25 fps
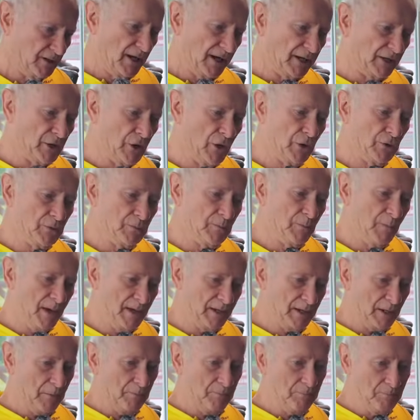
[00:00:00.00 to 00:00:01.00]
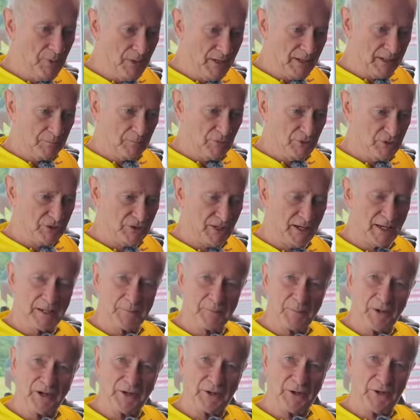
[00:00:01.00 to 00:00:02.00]
I couldn't make a big mistake
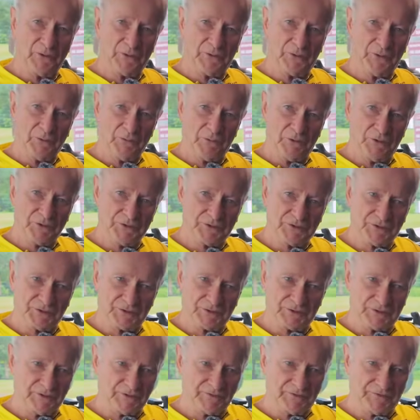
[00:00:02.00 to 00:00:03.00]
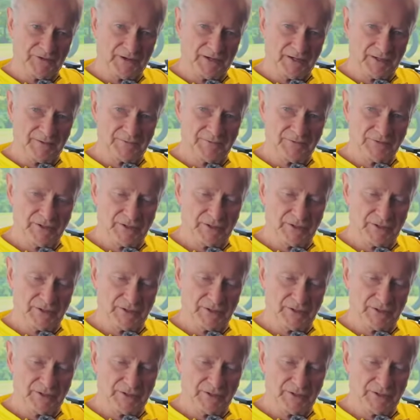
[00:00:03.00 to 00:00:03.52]
by going to 165s.